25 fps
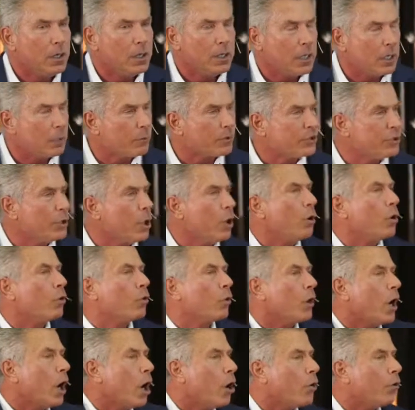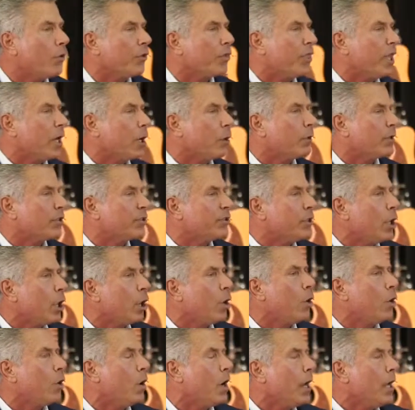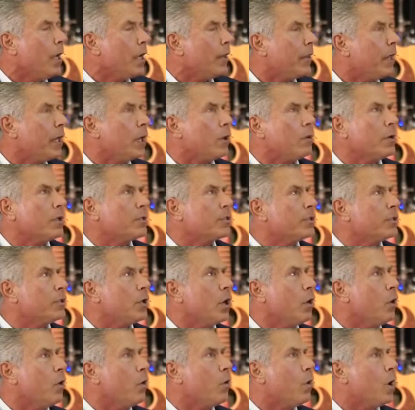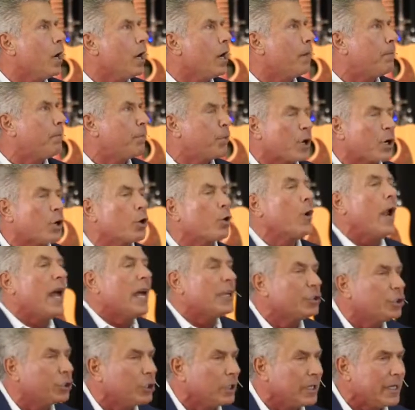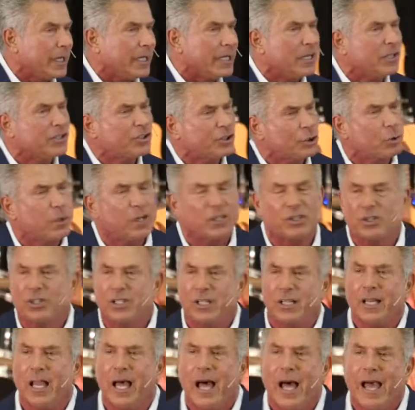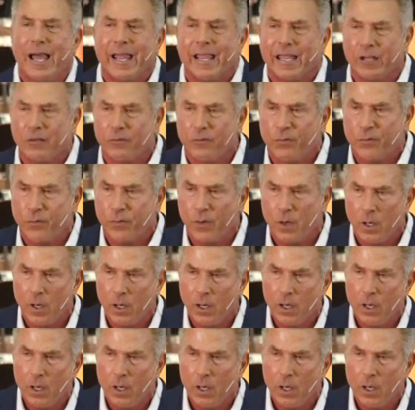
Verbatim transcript: There was no growth. There was no, there was no uh, progression in his Christian life.